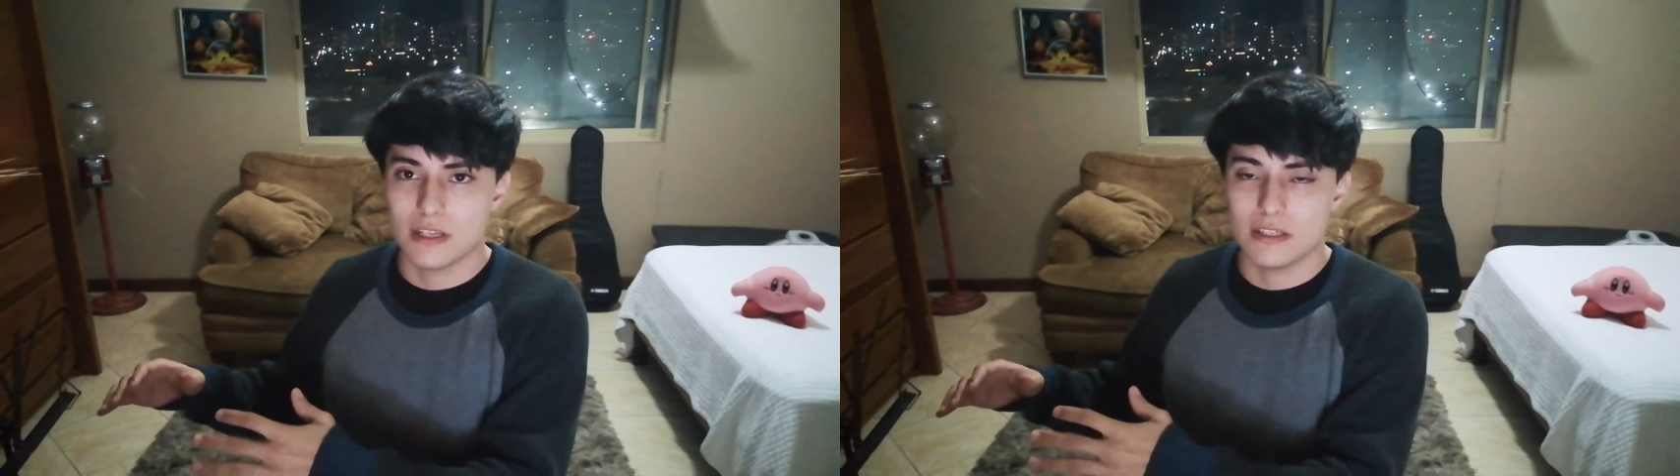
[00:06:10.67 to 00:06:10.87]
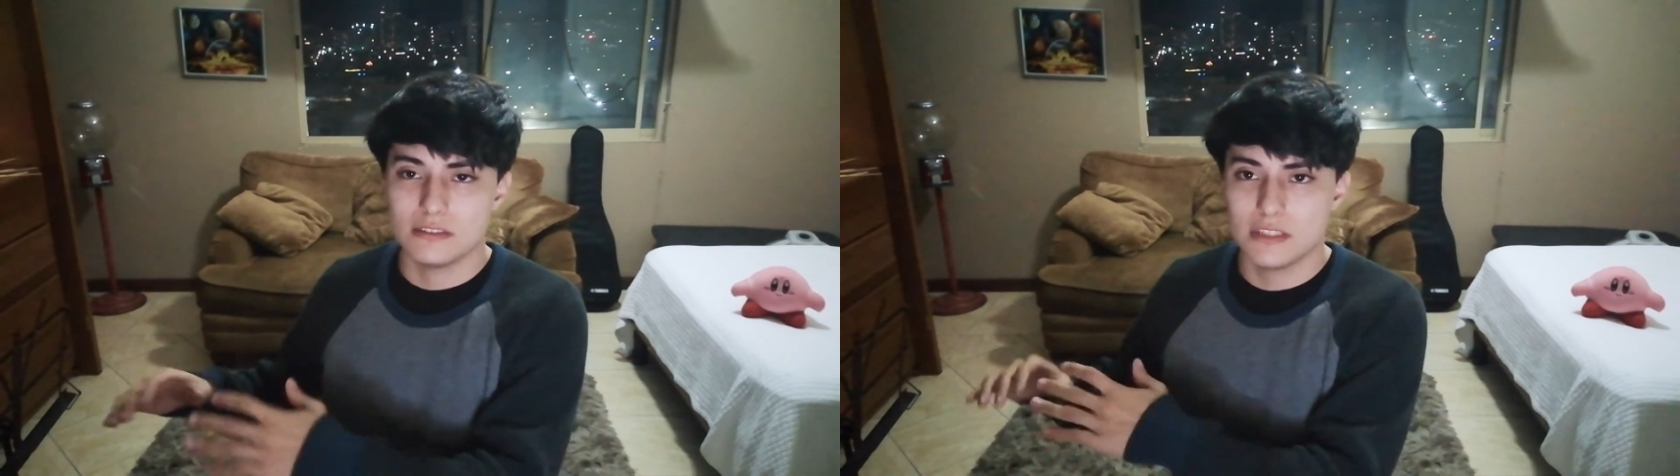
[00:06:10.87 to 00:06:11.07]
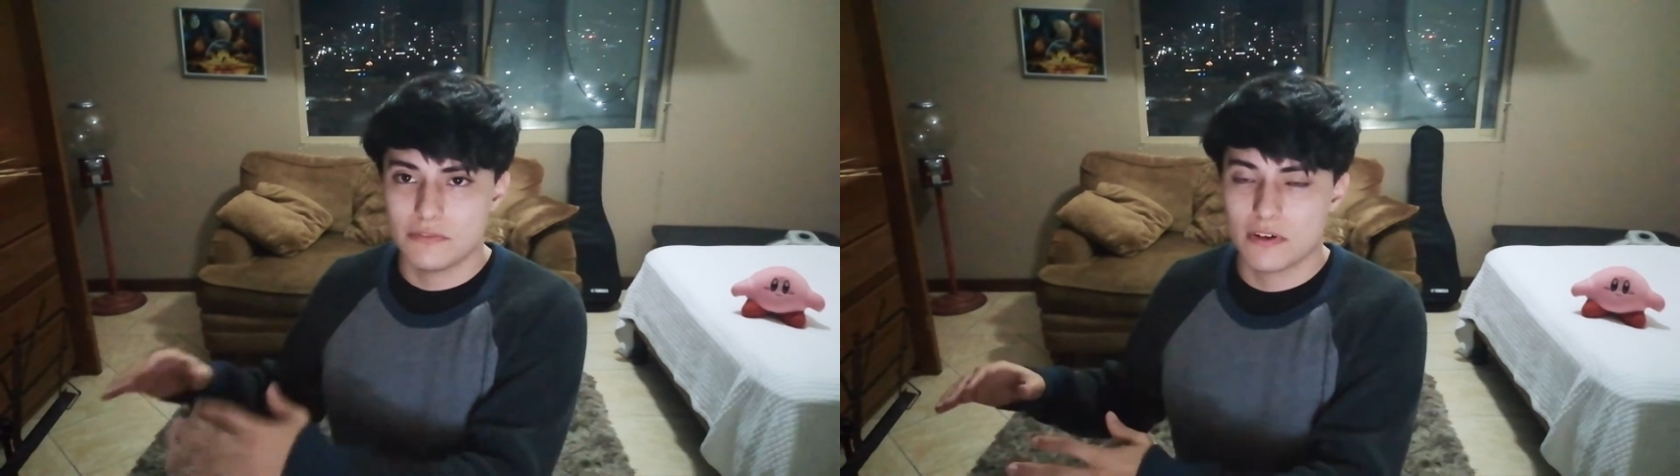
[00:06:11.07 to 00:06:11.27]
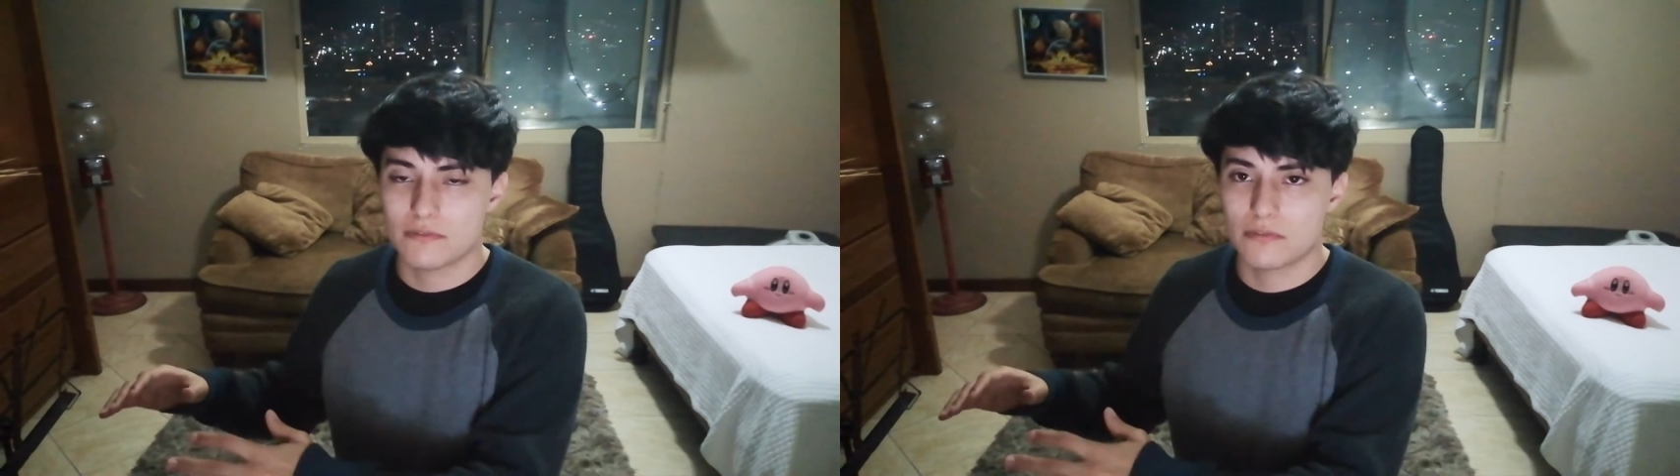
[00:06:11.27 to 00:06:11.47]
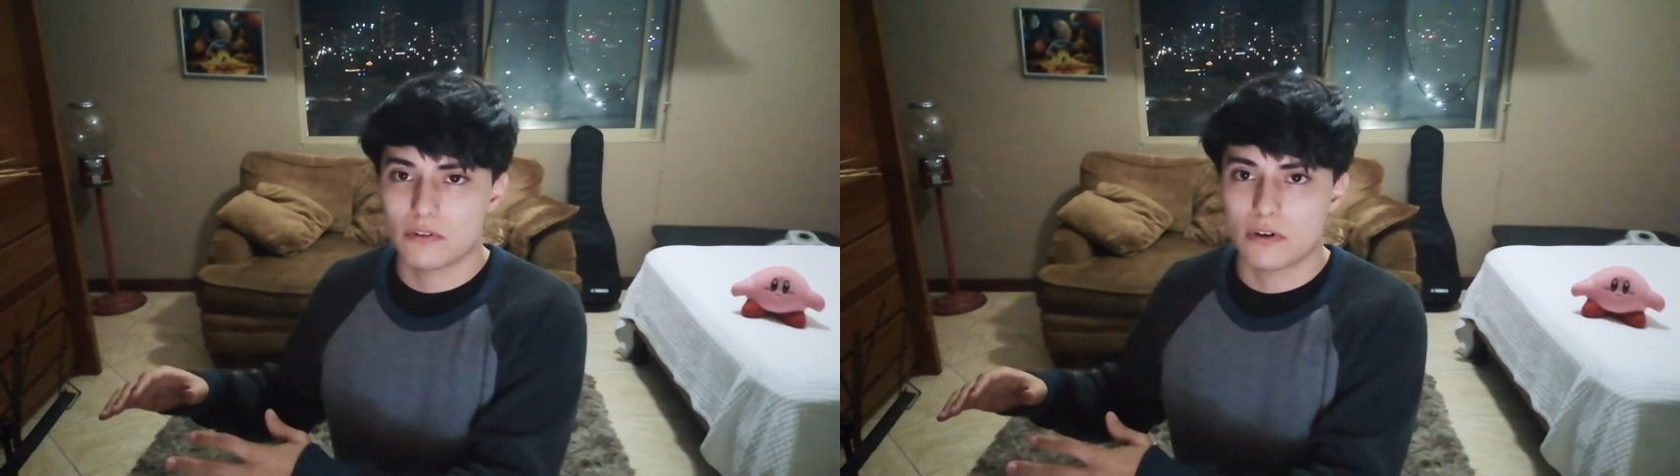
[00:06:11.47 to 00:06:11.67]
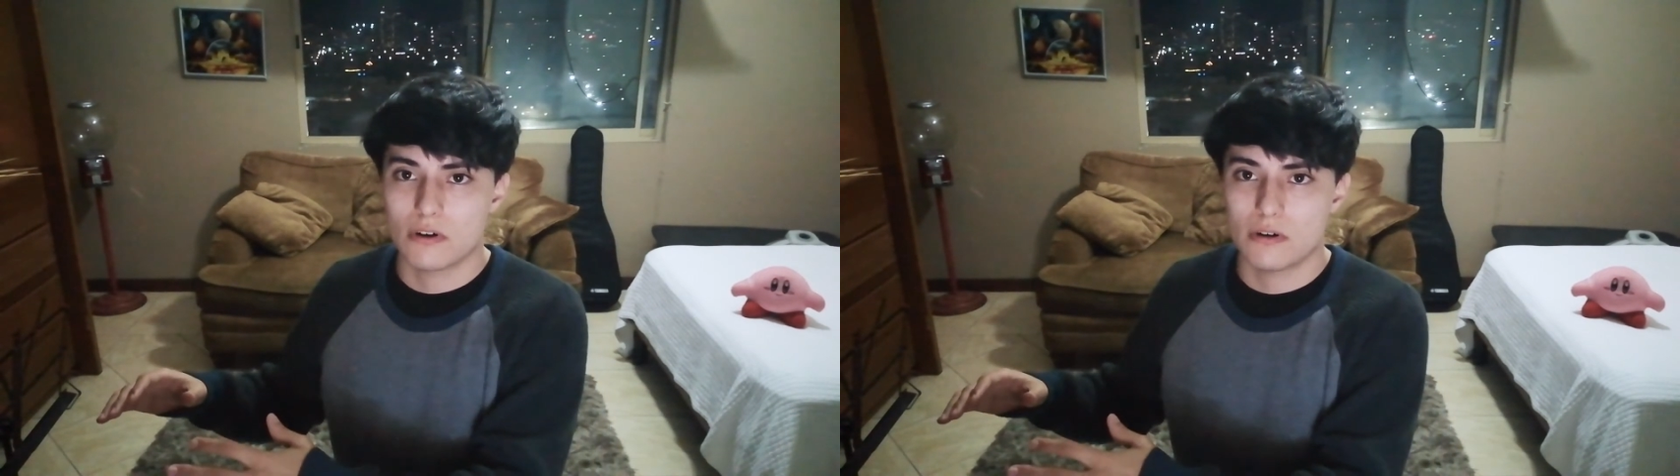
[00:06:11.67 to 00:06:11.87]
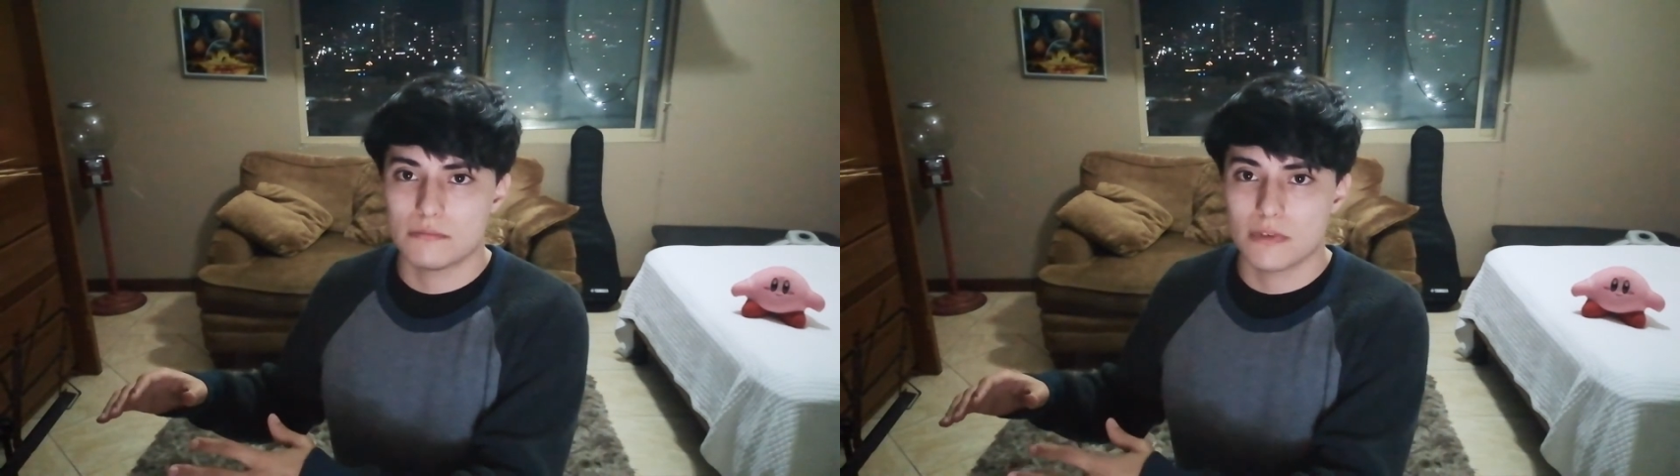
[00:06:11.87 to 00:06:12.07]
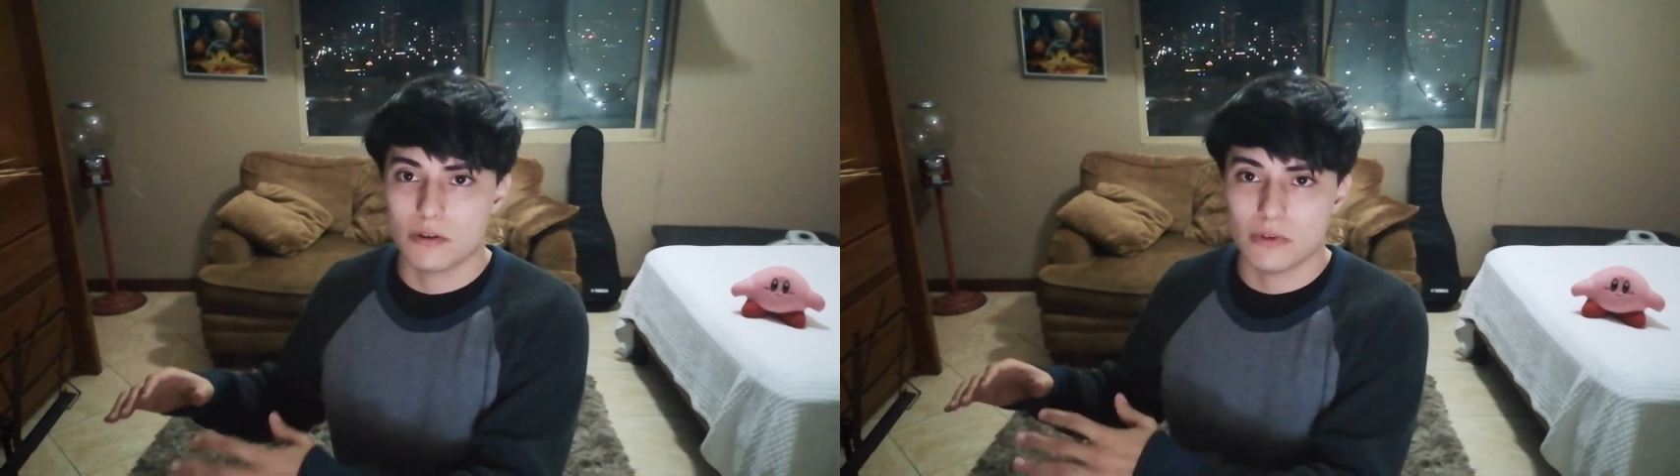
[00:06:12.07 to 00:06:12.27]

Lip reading: that is different from